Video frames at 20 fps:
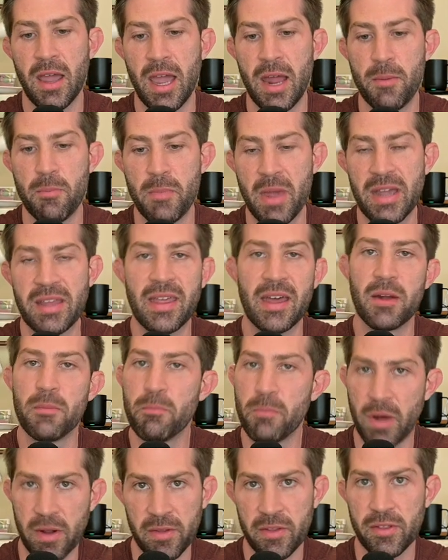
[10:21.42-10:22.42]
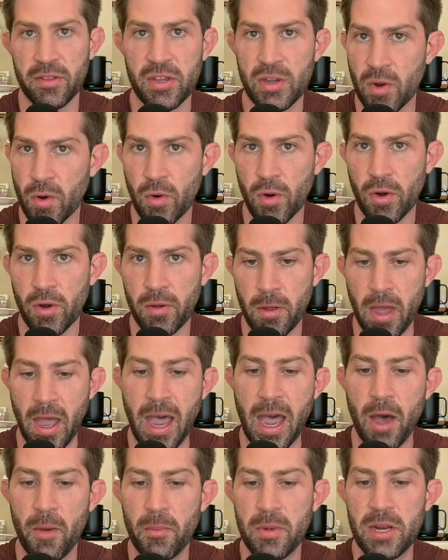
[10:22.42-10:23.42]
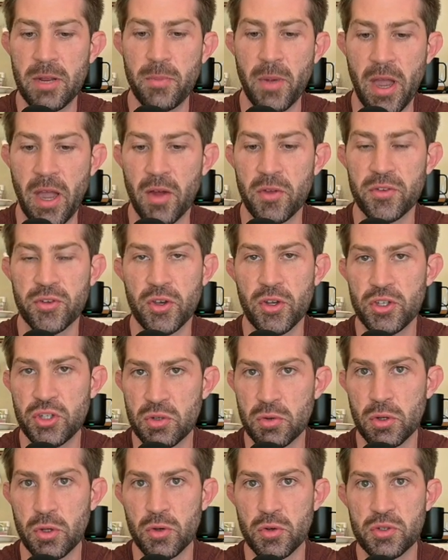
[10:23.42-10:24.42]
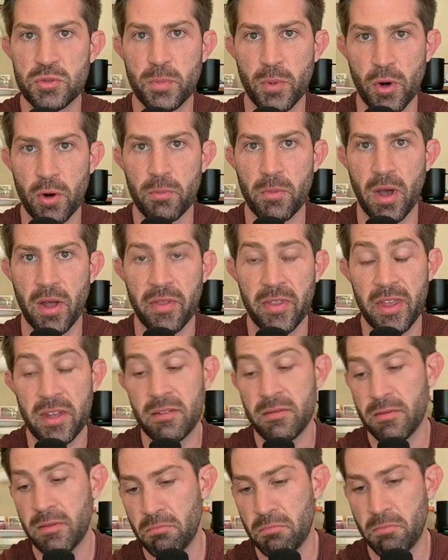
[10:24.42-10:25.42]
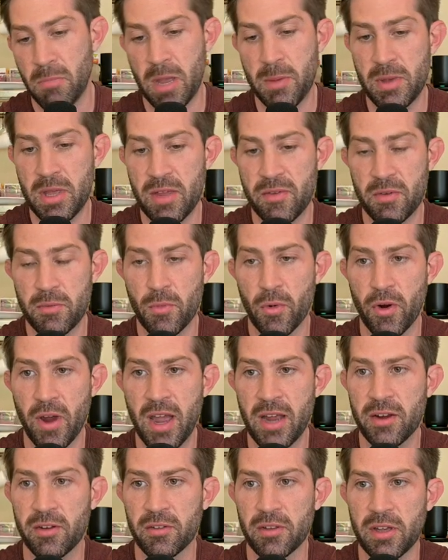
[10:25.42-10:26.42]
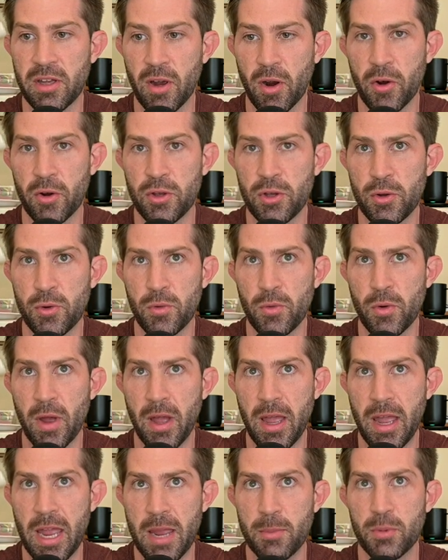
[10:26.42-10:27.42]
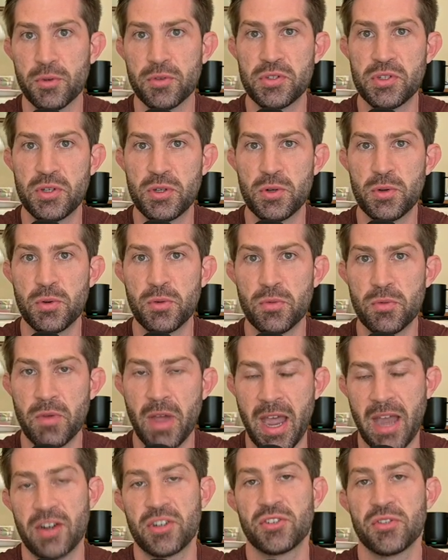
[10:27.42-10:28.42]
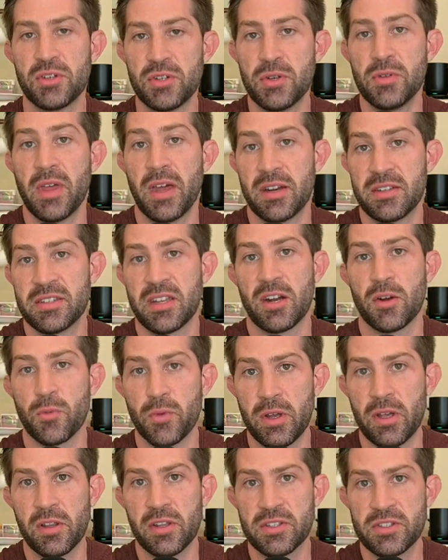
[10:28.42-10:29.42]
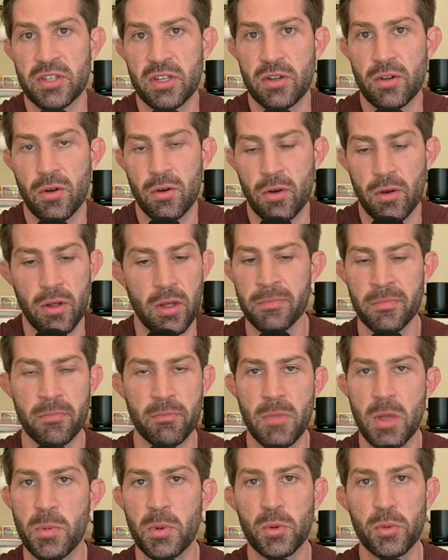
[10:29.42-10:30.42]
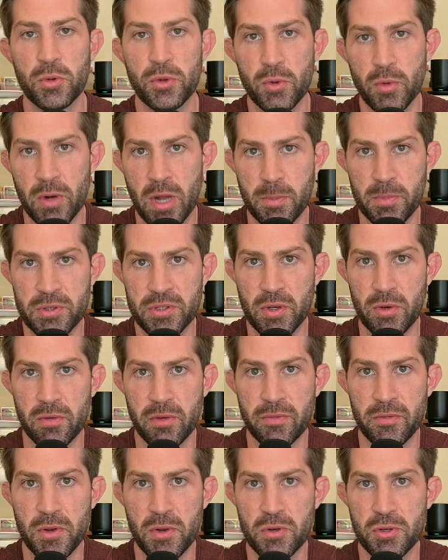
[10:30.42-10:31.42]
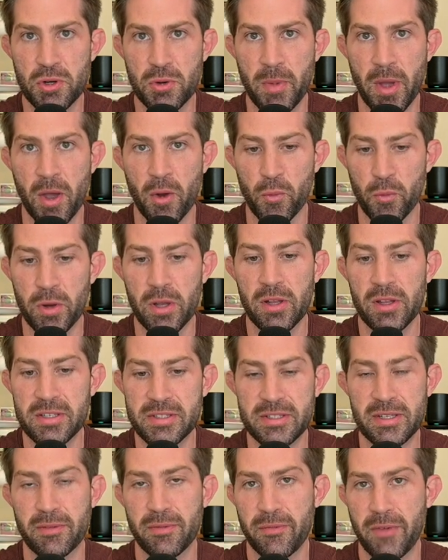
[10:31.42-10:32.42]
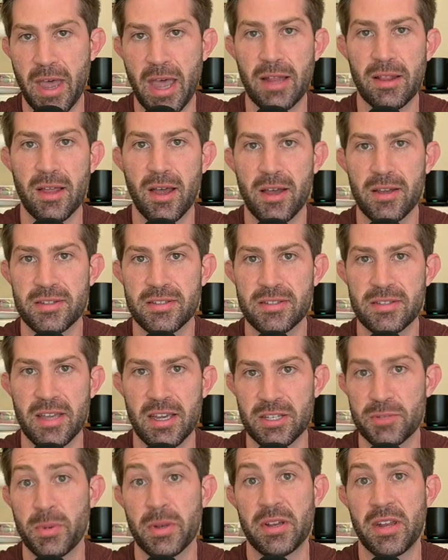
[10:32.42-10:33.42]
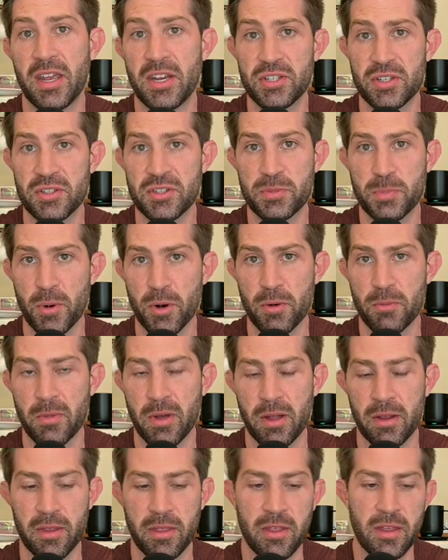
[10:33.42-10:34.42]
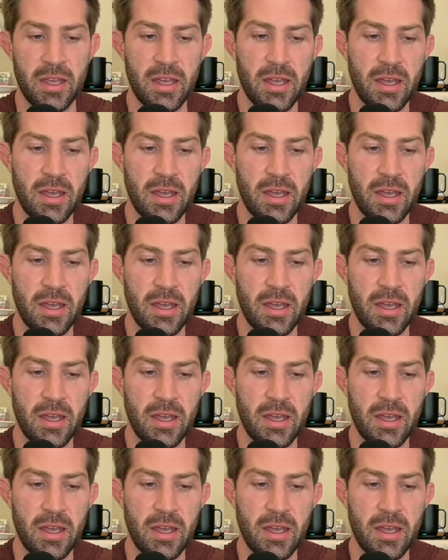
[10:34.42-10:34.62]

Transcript: and make that a monthly goal. How many pounds could you lose per month? And maybe even more accurately, are you able to actually do that? Is that a realistic goal? Maybe we'll do an episode in the future about realistic fat loss expectations per month.